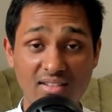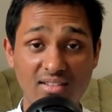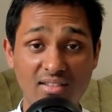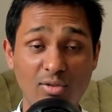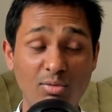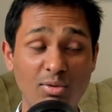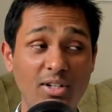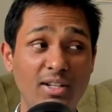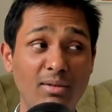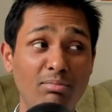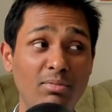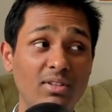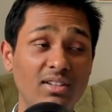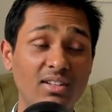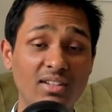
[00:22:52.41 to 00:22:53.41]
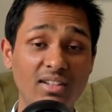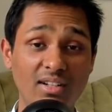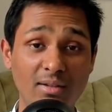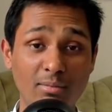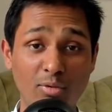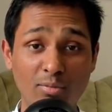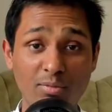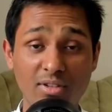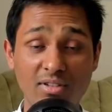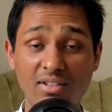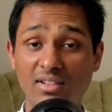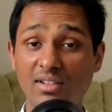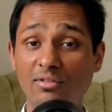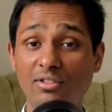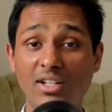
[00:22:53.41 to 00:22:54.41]
so many temples are there in Bombay,
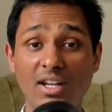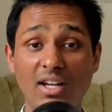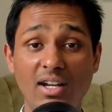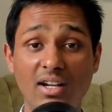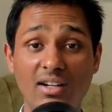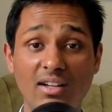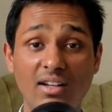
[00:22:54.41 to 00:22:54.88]
Siddhi Vinayak,